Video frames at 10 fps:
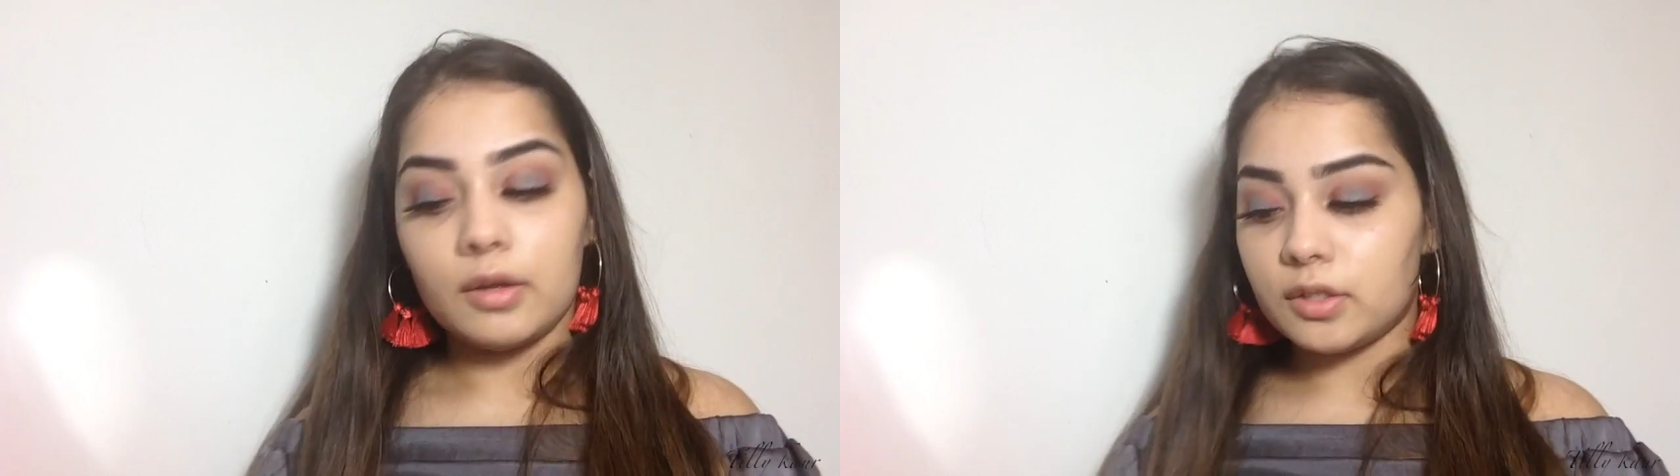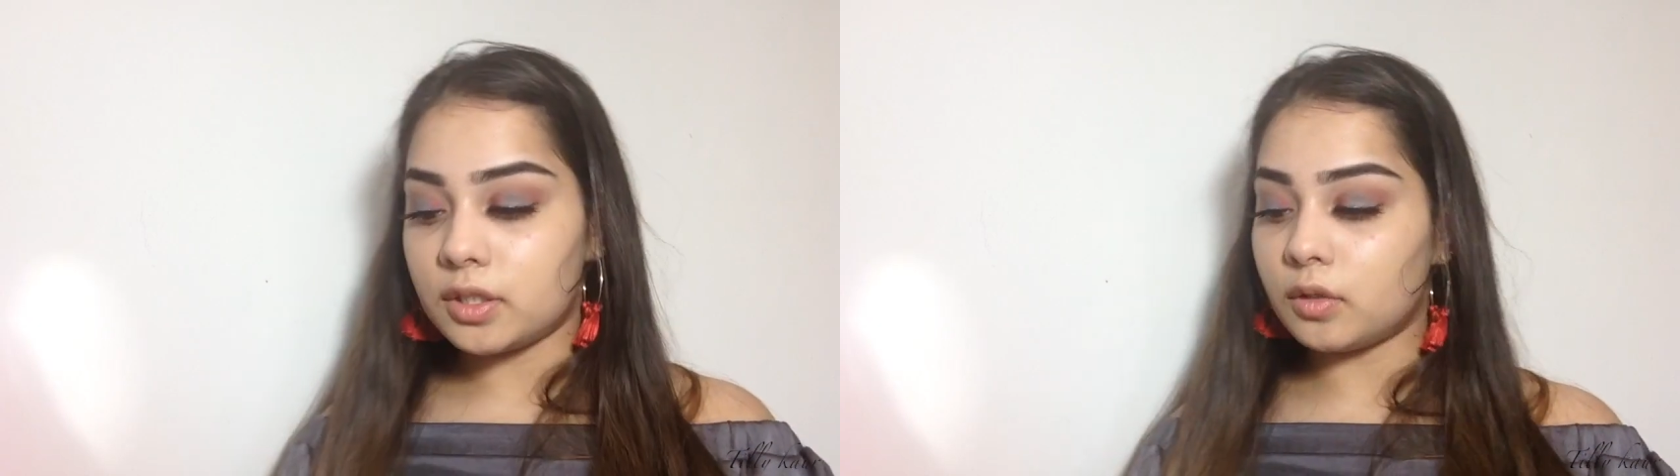
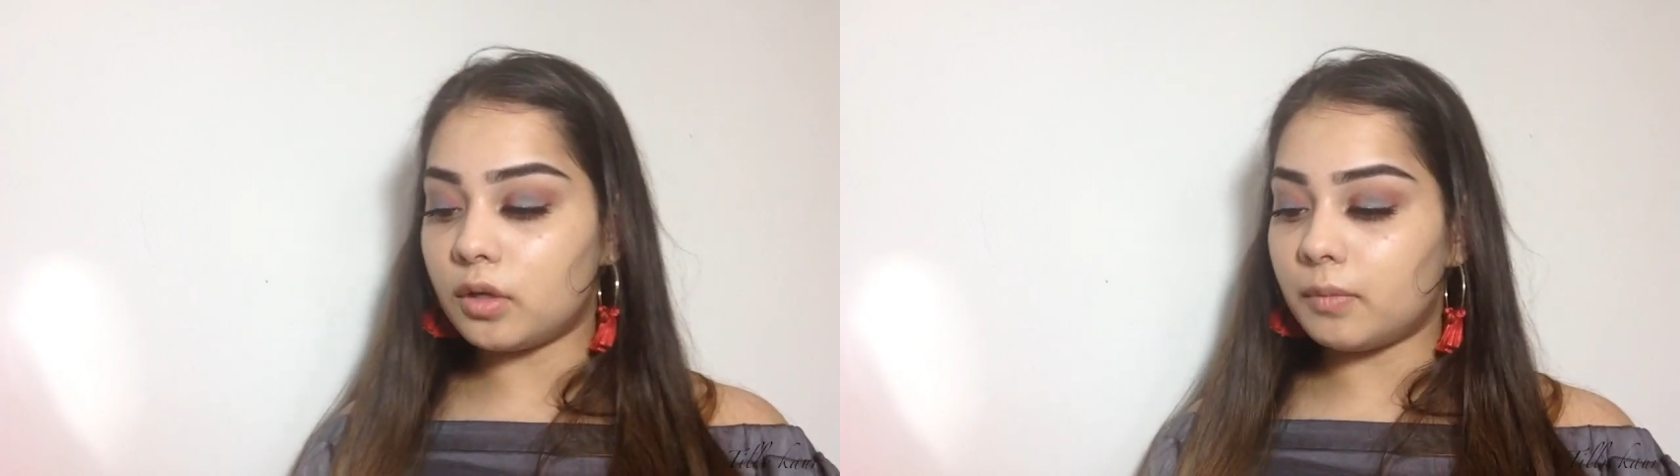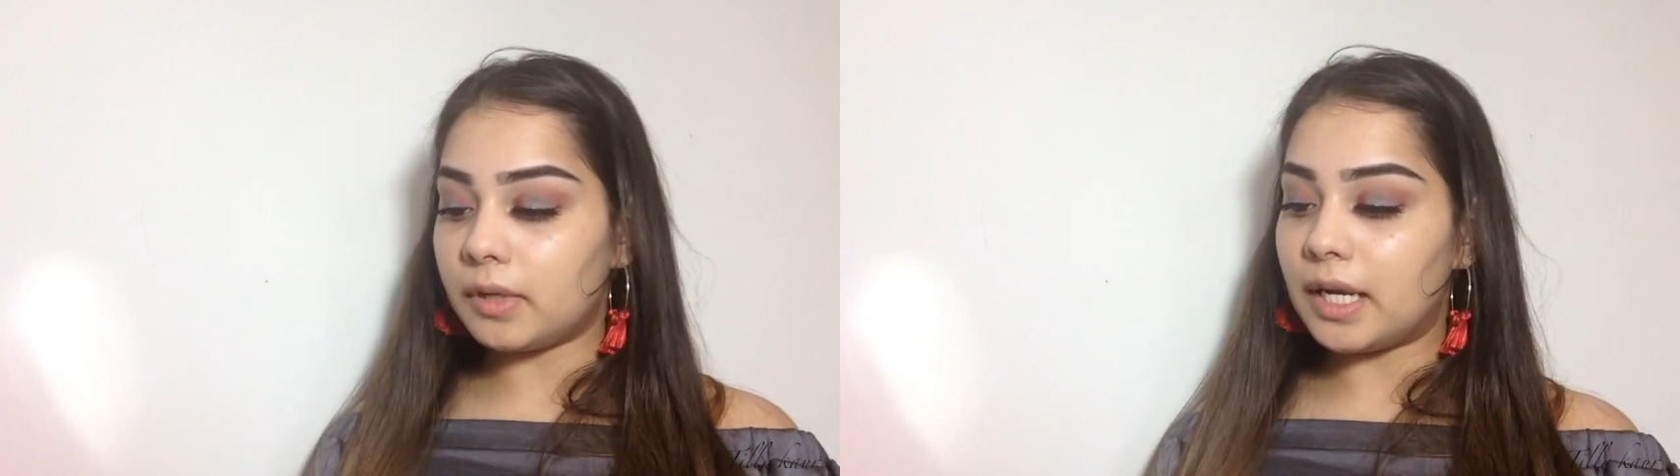So
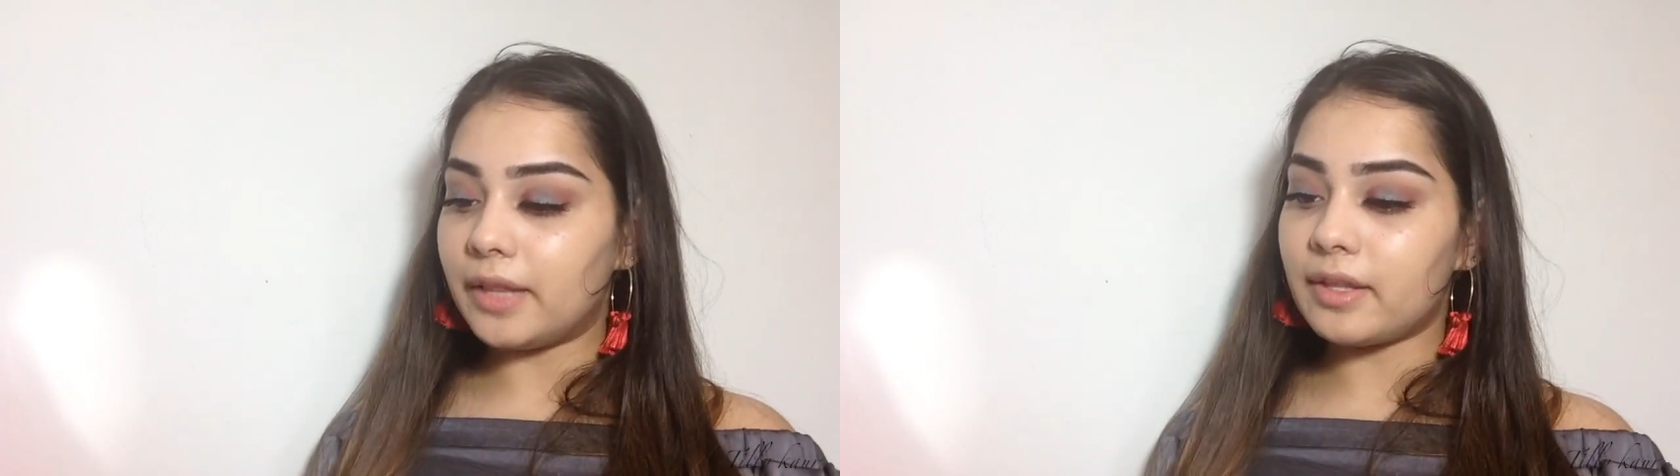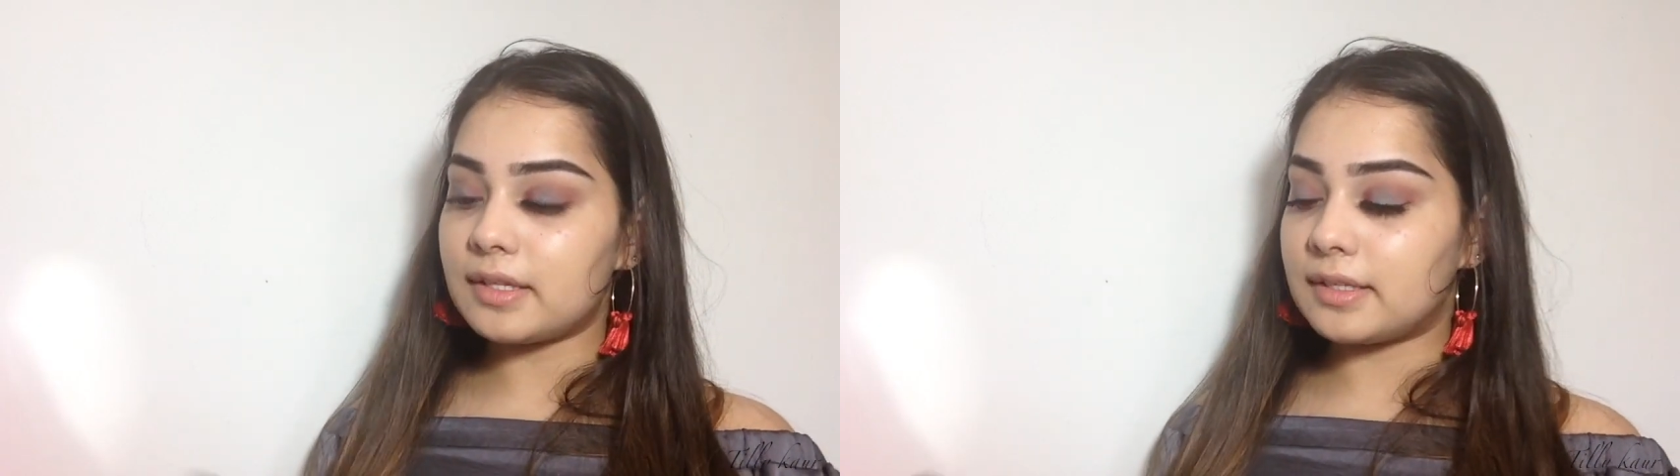I'm going to
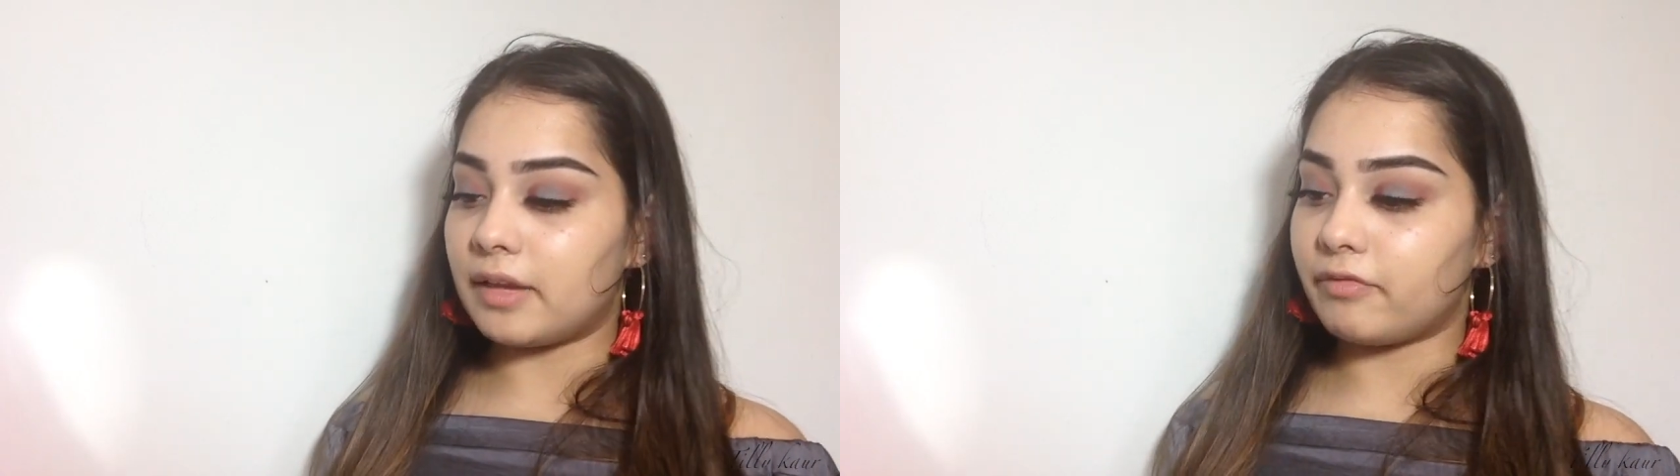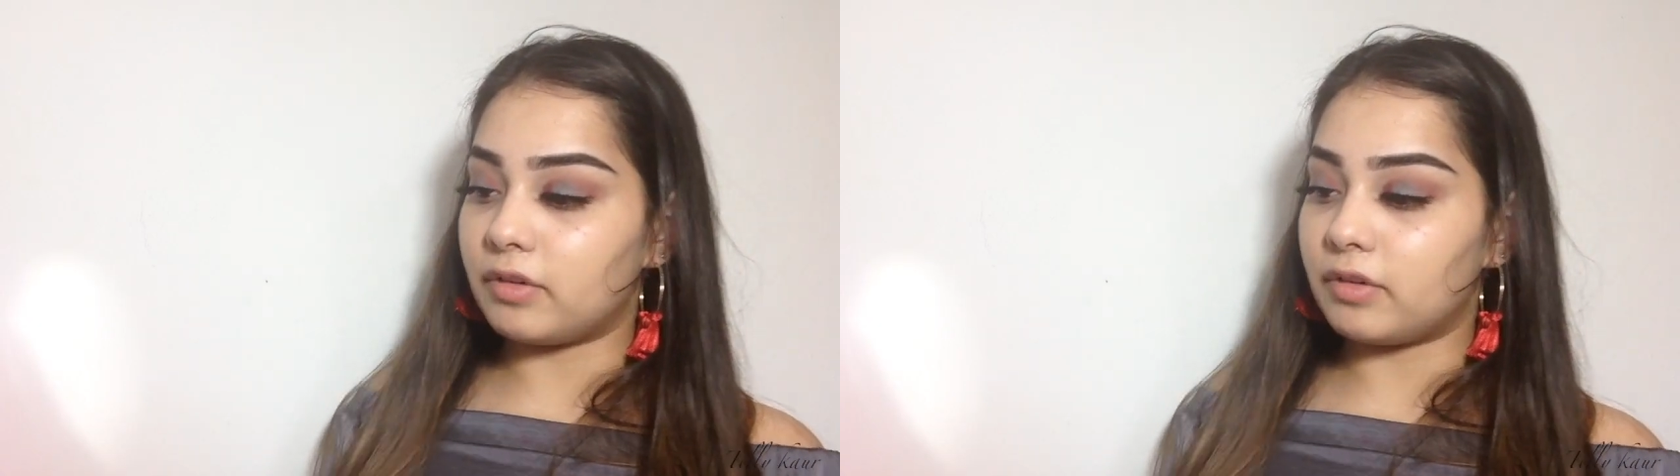let that set